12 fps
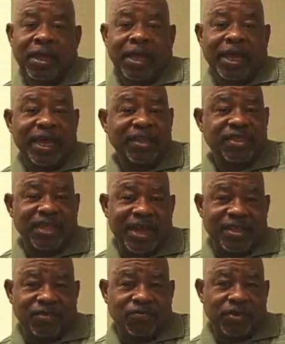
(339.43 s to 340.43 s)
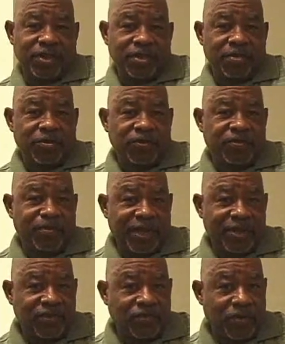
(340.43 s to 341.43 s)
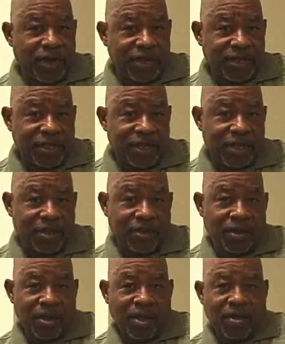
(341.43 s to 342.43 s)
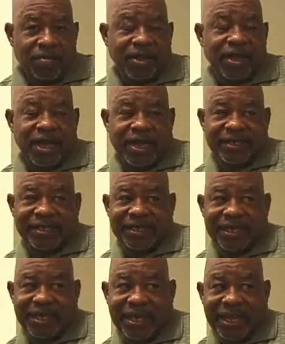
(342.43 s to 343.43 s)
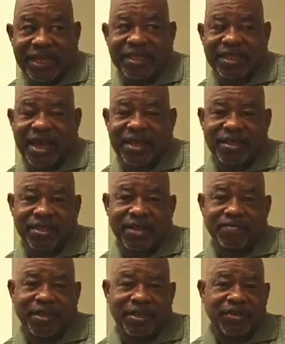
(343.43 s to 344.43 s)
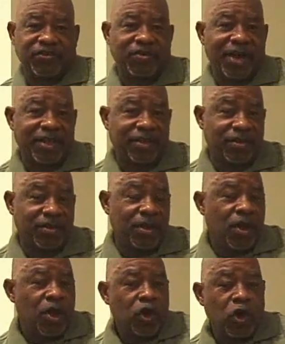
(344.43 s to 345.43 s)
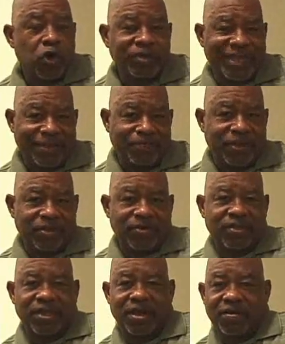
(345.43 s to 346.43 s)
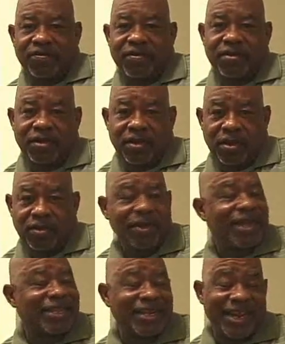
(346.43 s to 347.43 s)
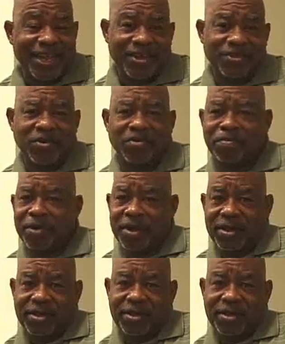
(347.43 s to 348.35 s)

Insight is one of the most biggest ones because insight is something that you got to go deep in yourself. You got to lay in your bunk.